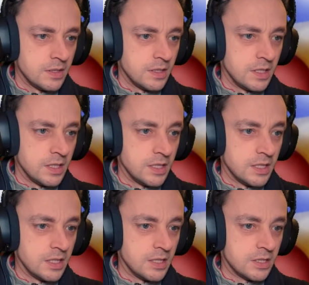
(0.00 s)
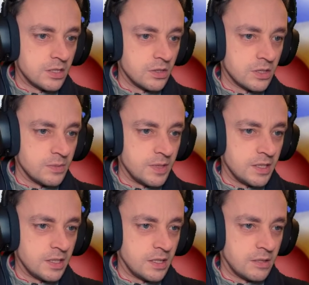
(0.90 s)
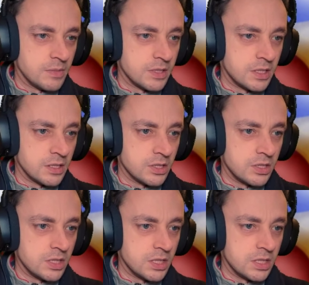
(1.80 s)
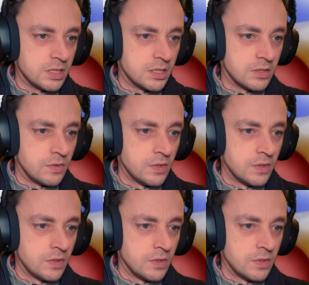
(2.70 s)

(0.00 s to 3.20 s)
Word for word: It's not going to be in the armor section, is it? No.